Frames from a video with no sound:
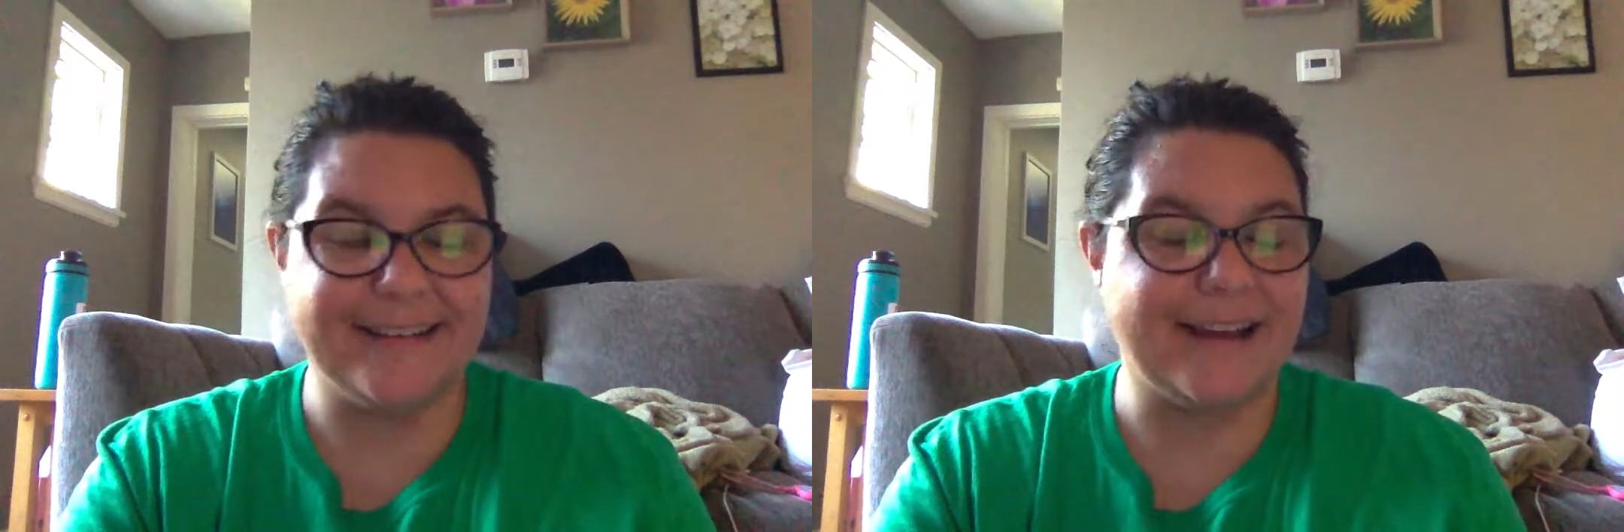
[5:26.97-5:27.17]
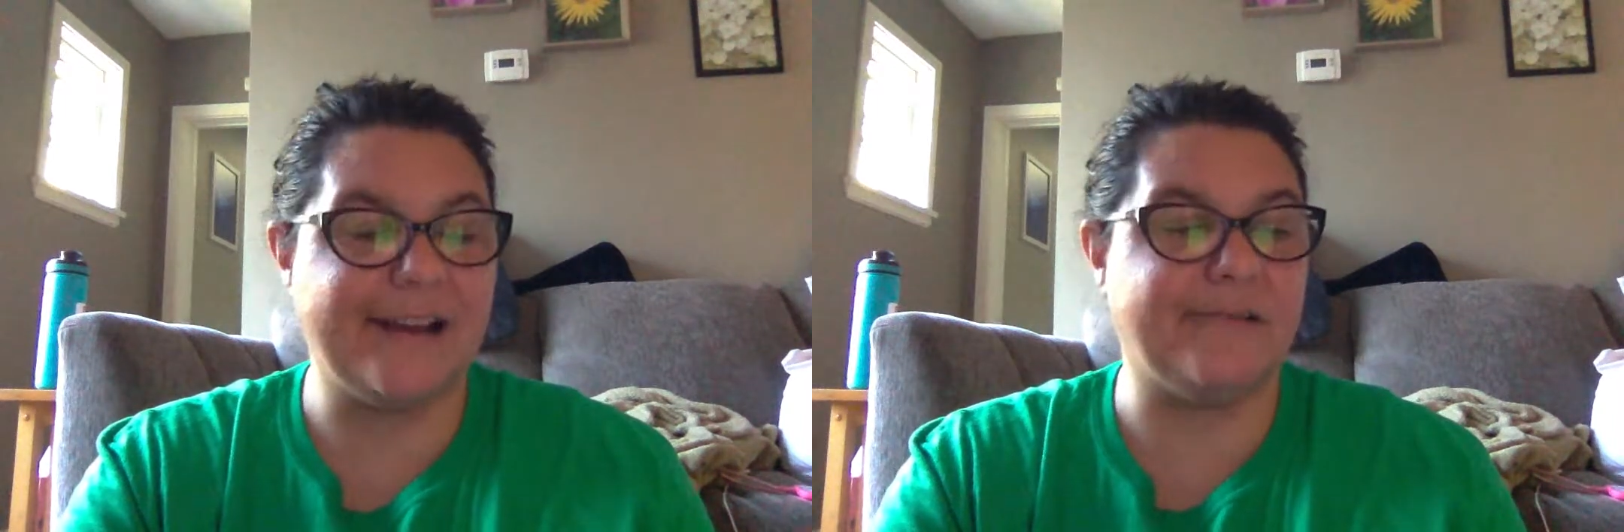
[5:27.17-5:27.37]

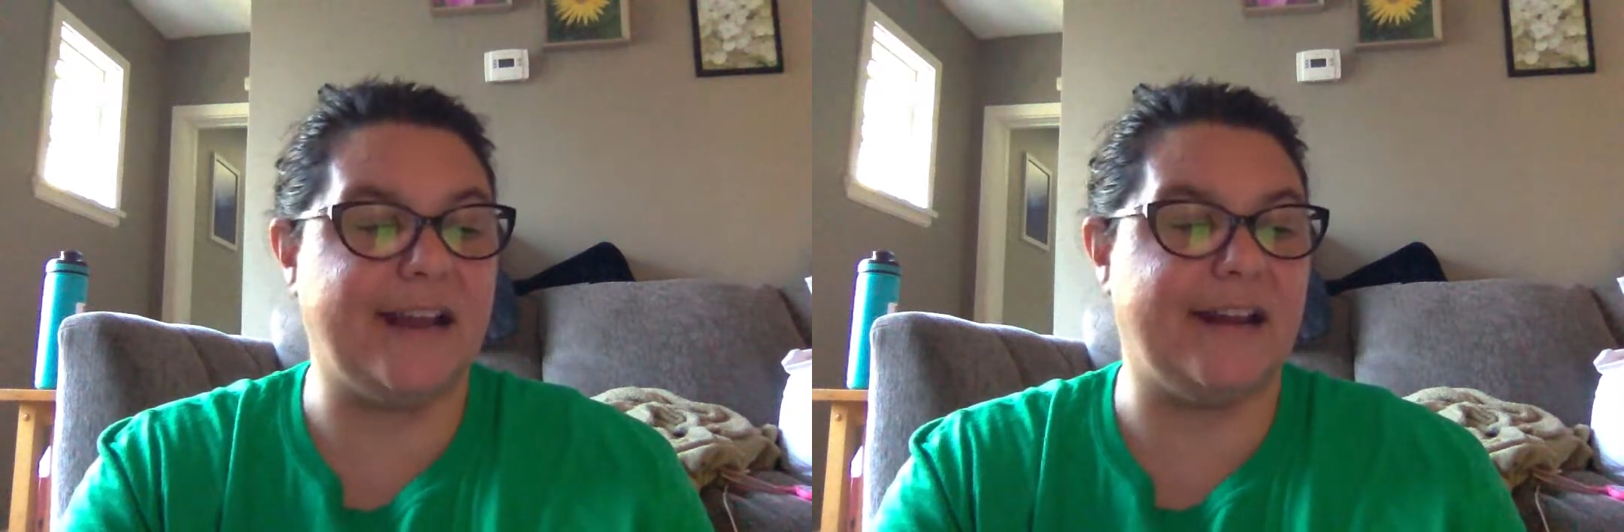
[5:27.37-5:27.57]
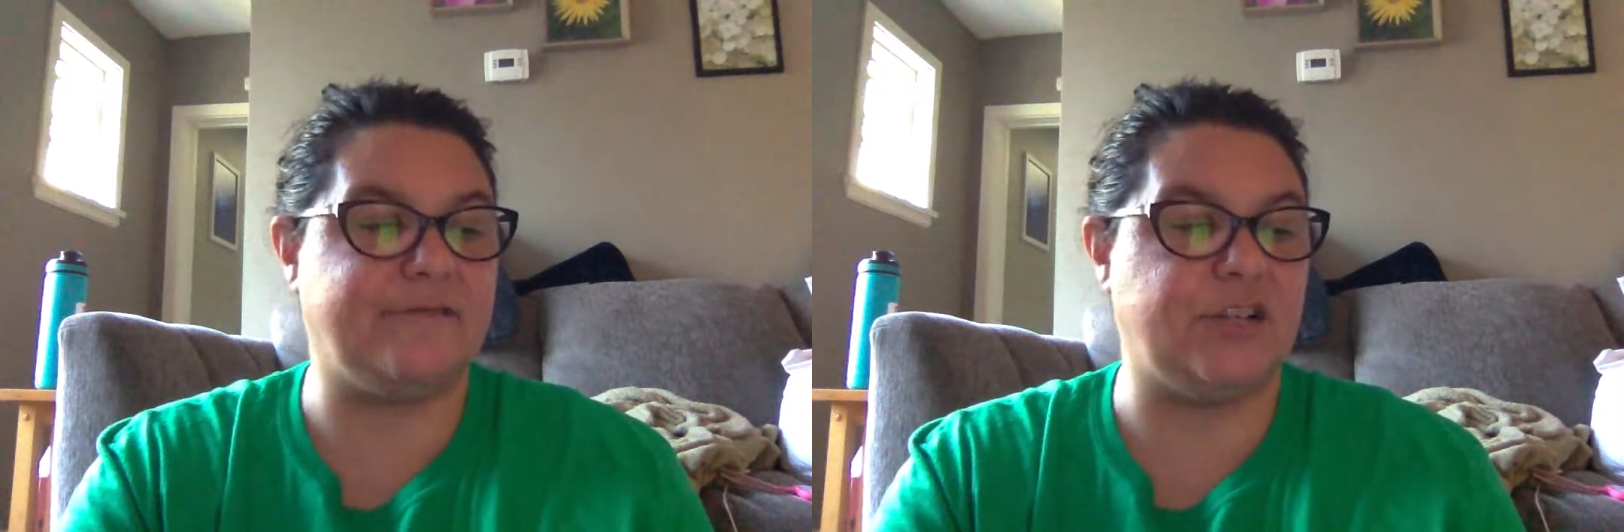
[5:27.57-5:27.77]
I
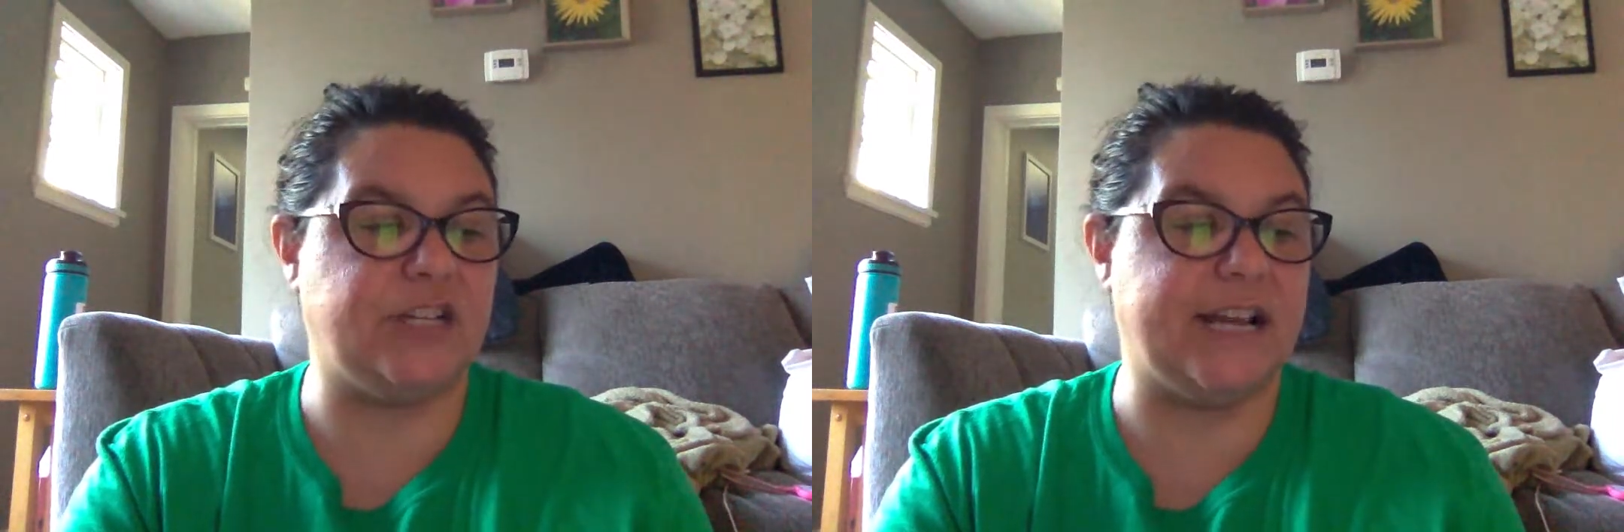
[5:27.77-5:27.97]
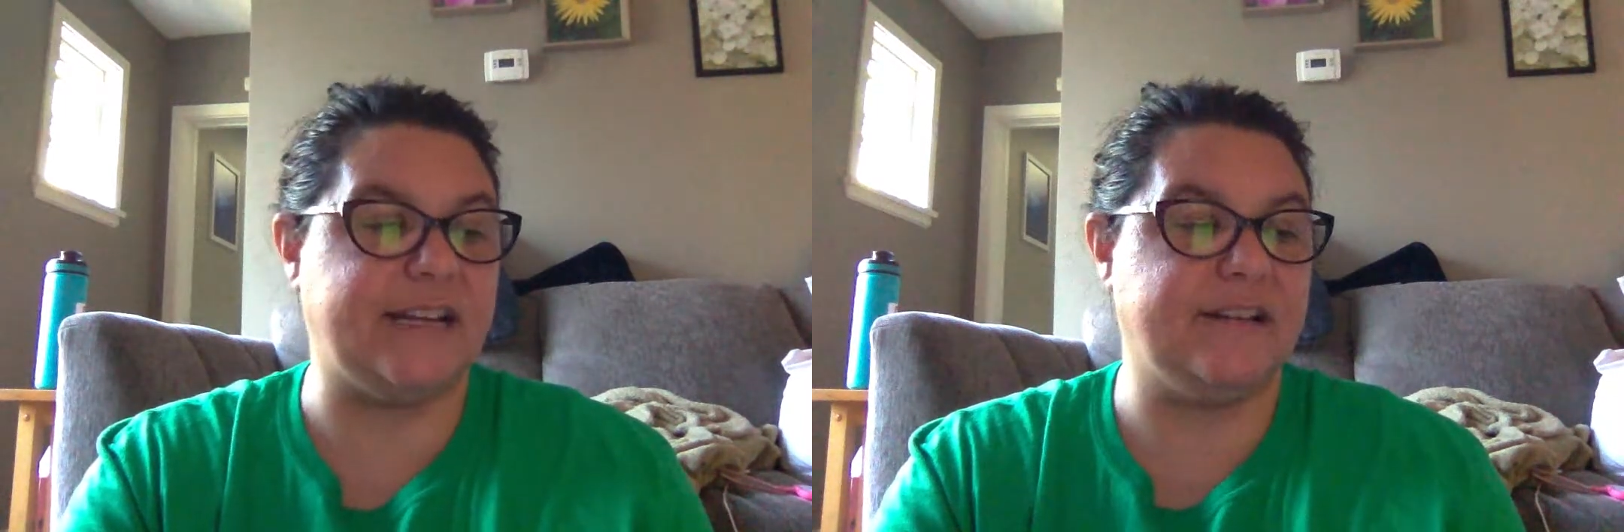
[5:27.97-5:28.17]
ran after
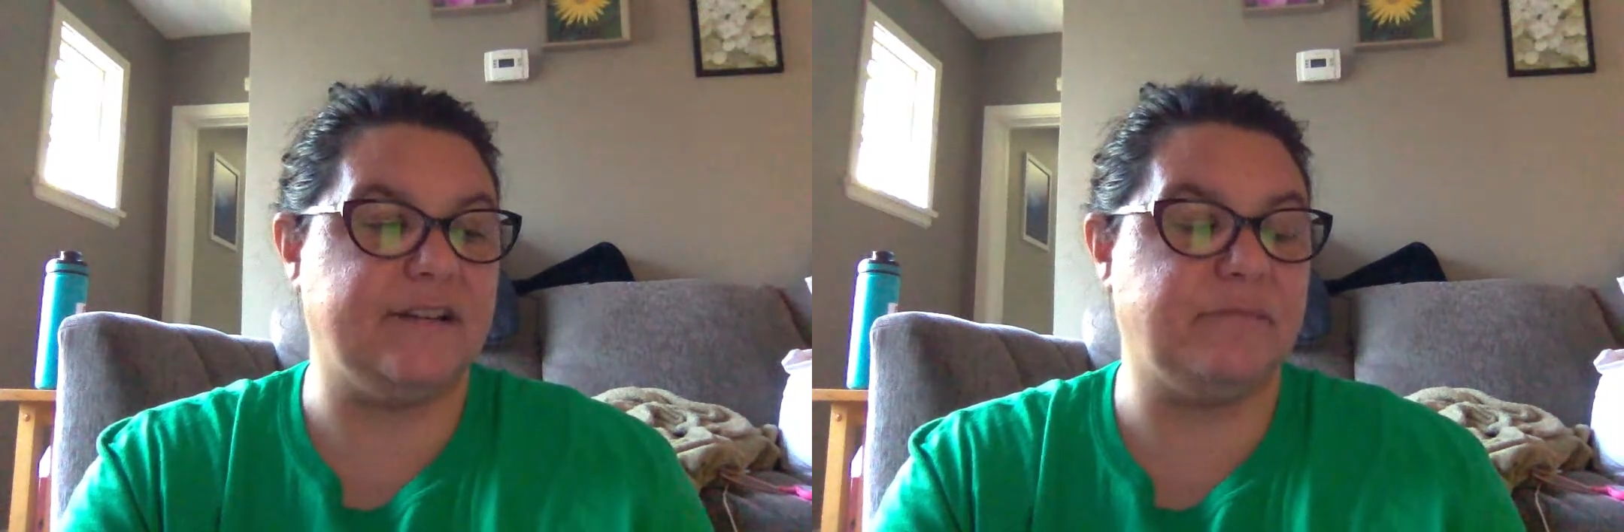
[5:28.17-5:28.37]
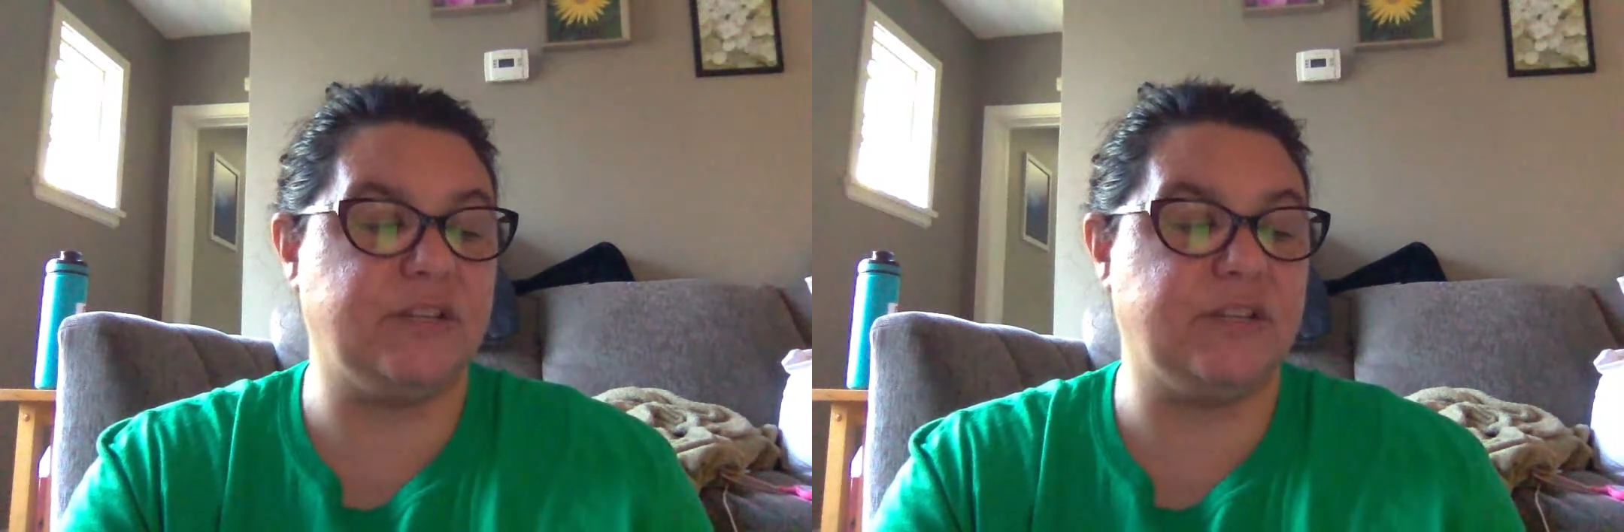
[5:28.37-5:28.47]
Janet.